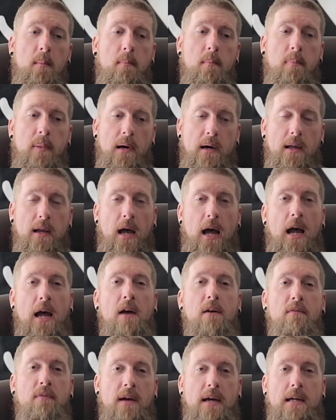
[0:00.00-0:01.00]
but I
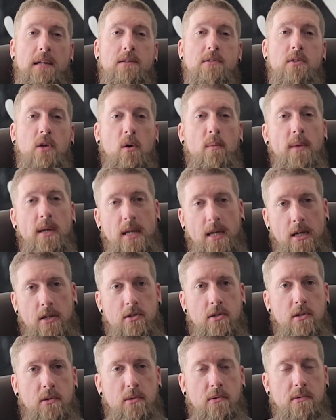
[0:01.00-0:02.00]
have had so many
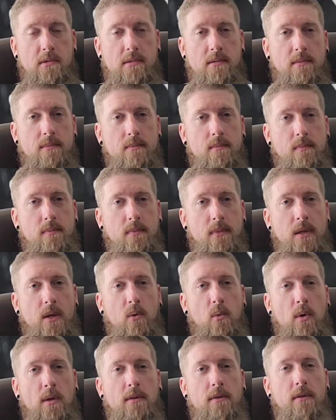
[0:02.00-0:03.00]
issues
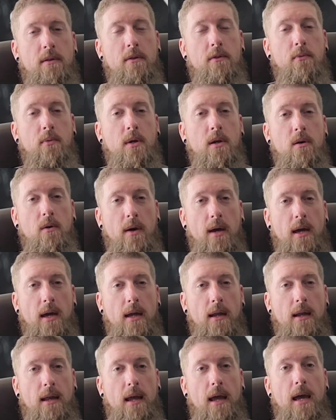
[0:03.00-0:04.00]
with the
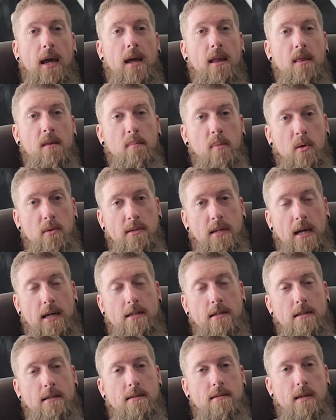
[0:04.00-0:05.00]
308 and the bolt
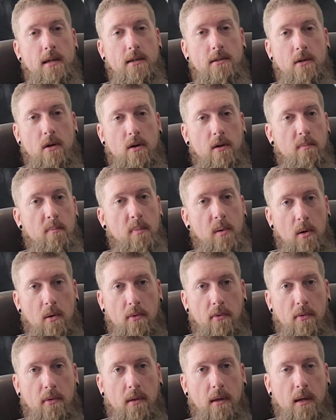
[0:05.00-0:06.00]
action 6 arc both.